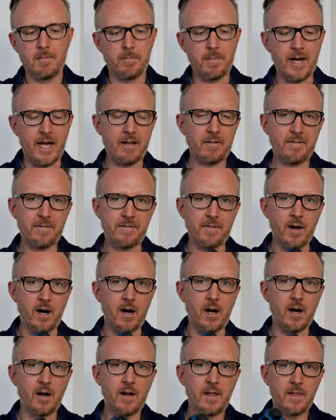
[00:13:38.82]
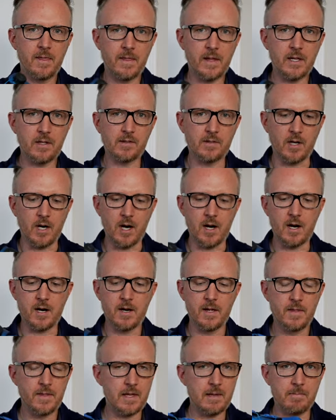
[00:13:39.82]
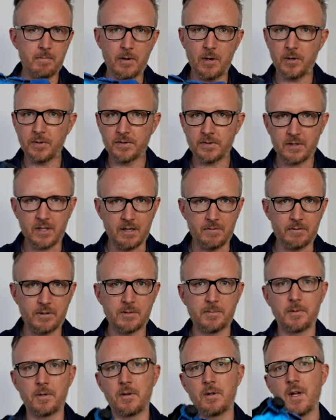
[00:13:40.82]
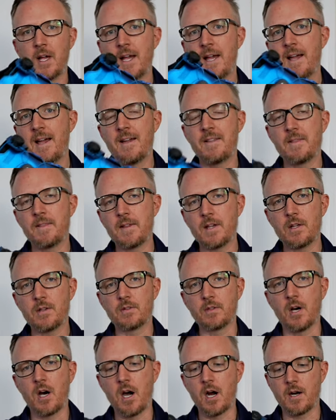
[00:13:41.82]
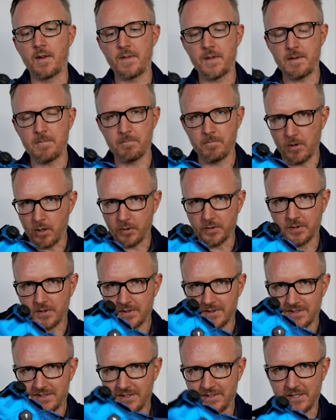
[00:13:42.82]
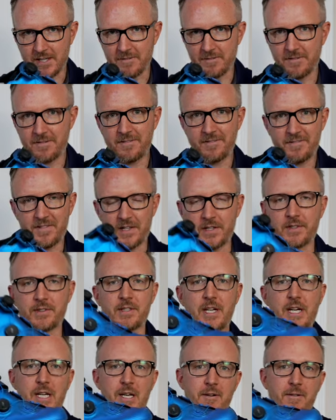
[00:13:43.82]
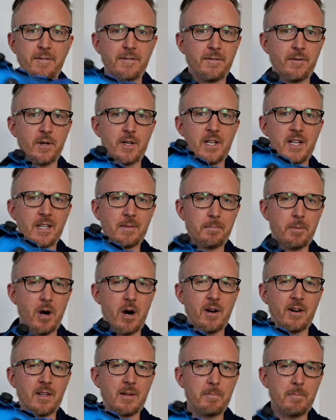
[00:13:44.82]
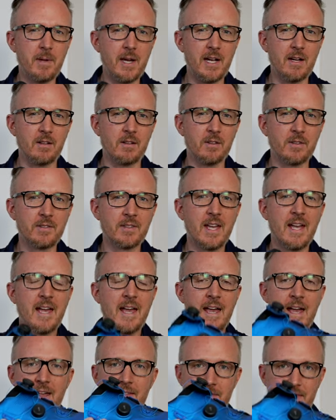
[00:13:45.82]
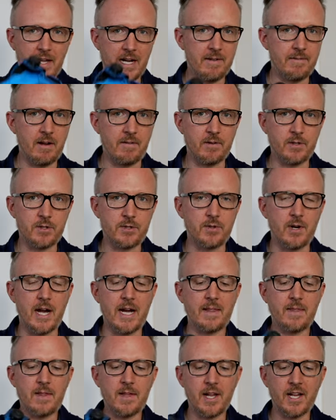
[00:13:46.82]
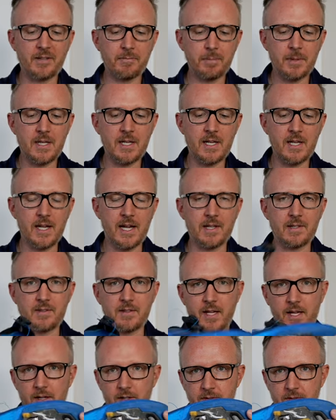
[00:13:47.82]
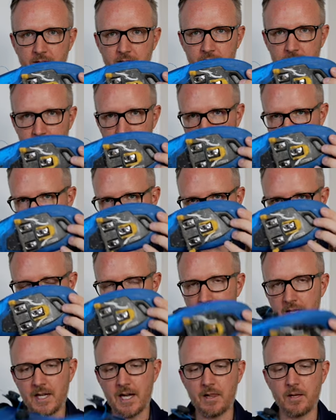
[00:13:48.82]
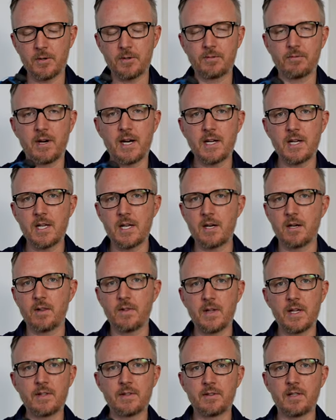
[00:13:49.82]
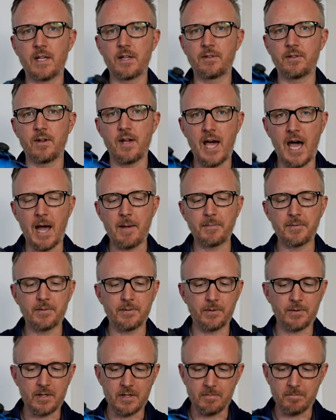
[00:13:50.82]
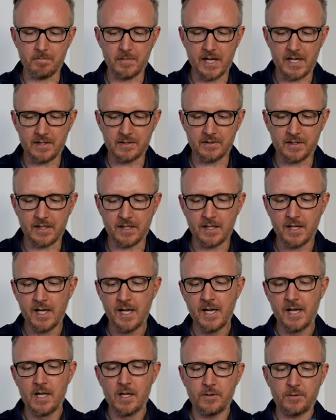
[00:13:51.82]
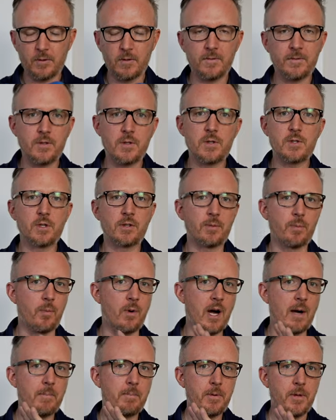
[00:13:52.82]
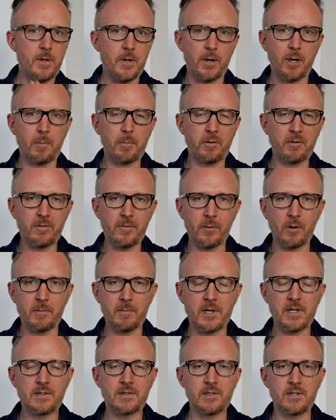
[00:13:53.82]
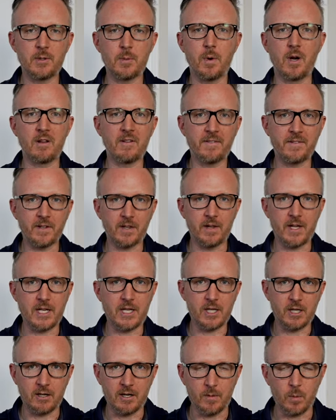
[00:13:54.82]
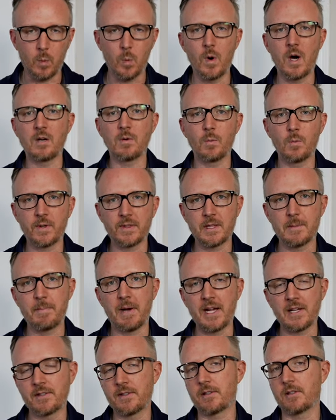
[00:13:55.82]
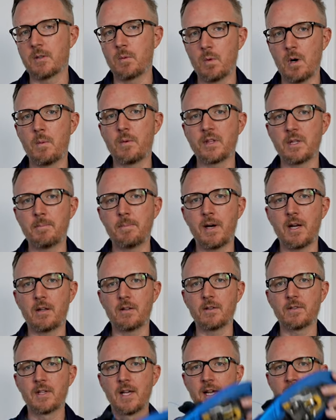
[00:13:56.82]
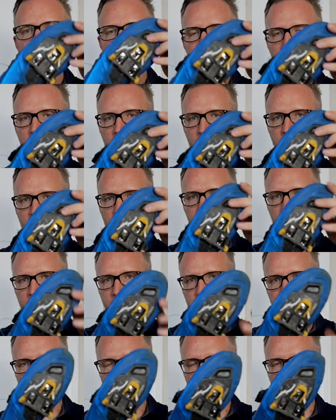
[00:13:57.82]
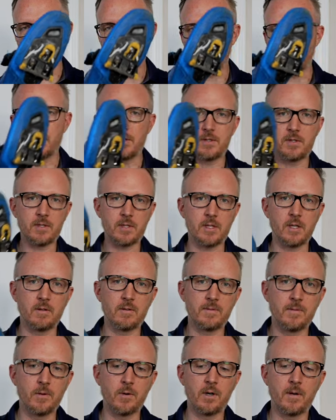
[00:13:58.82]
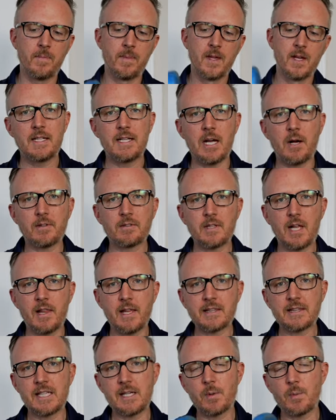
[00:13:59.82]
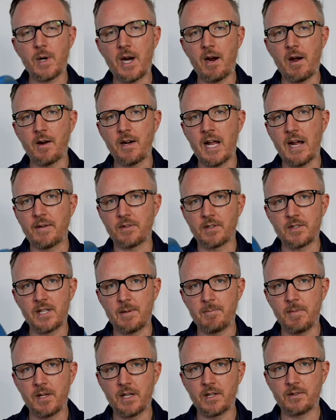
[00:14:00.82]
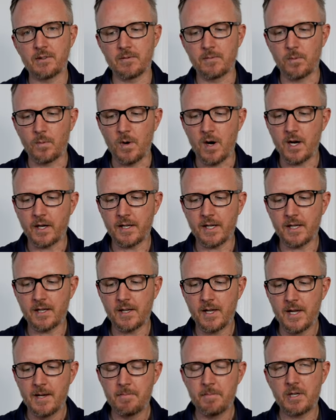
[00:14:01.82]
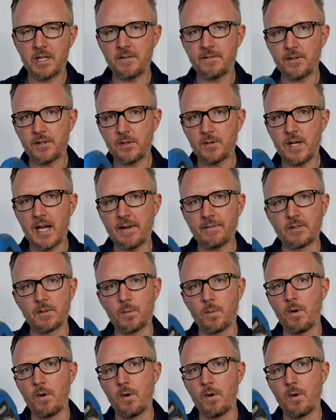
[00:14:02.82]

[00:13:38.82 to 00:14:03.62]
By far, these are the most comfortable and these are the most stiff, feels like your foot is part of the pedals that I've ever tried. The SPD SLs, in, even in the yellows right here, these things are absolutely amazing. So if you just want pure performance and you want to feel like you're one with the bicycle and one with the pedals, this is the system you should go for. Now, it's not like they wear out after 10 minutes of walking, but if you do have to